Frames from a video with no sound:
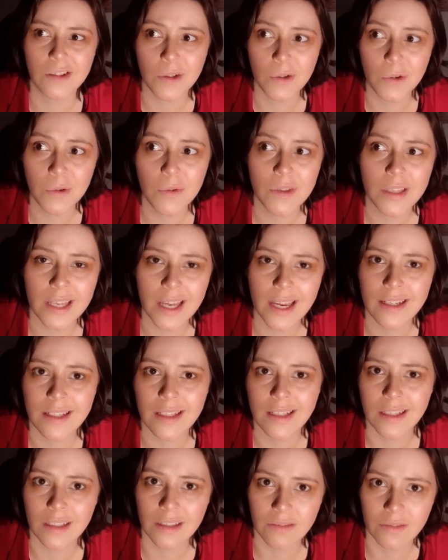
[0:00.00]
to the
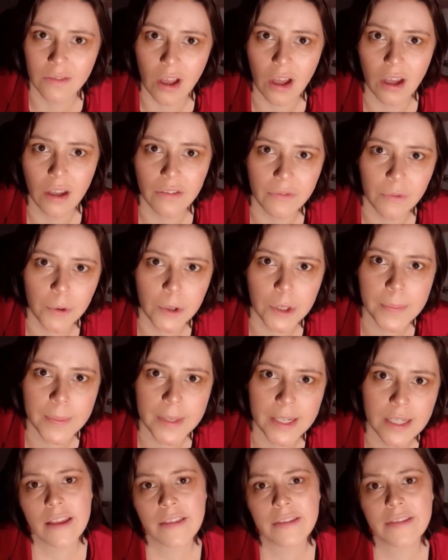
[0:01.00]
idea of law
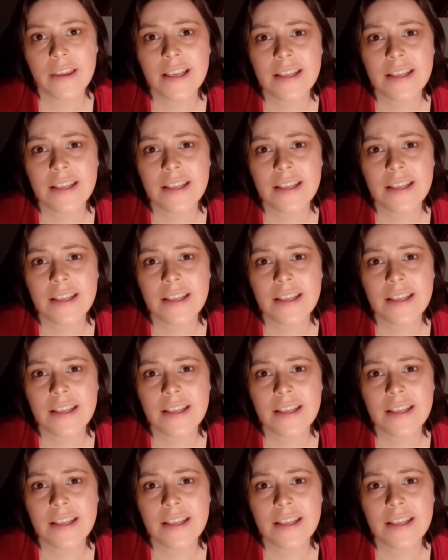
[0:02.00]
enforcement.